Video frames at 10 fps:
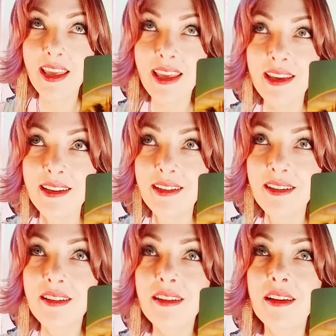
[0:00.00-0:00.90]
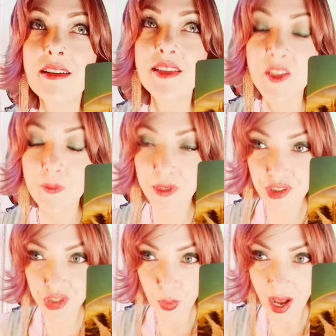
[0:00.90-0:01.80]
and
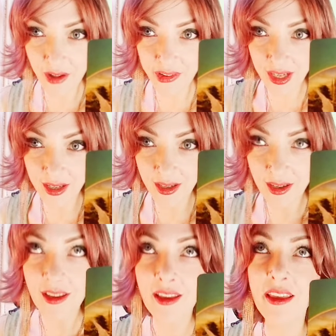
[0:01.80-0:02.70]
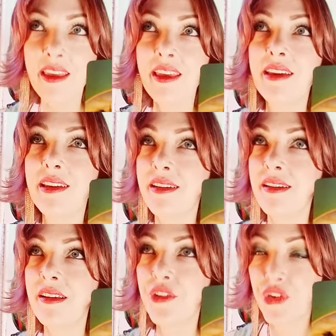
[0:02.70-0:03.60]
spirituality
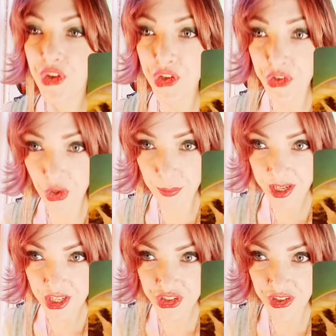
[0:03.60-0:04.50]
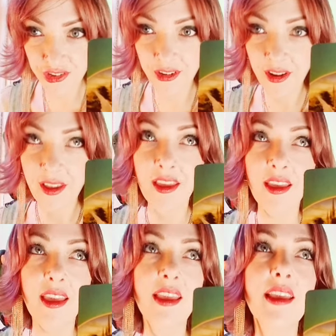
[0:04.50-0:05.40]
and determination
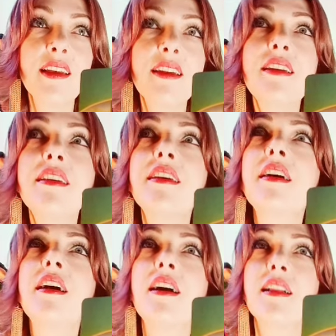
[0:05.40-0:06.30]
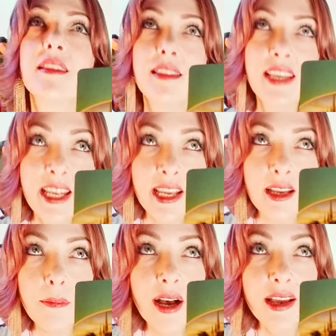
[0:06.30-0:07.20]
and
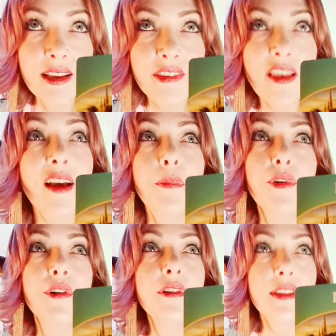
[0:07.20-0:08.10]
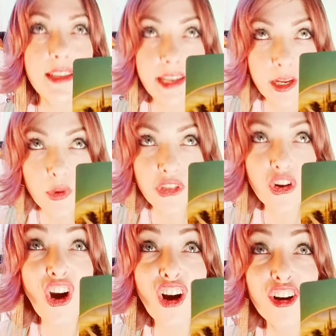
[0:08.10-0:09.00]
leading by example, leading with your
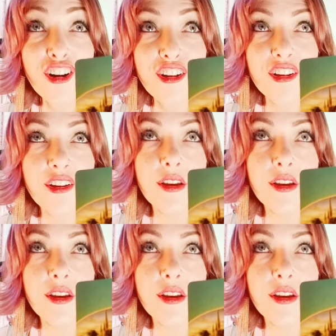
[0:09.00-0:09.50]
heart,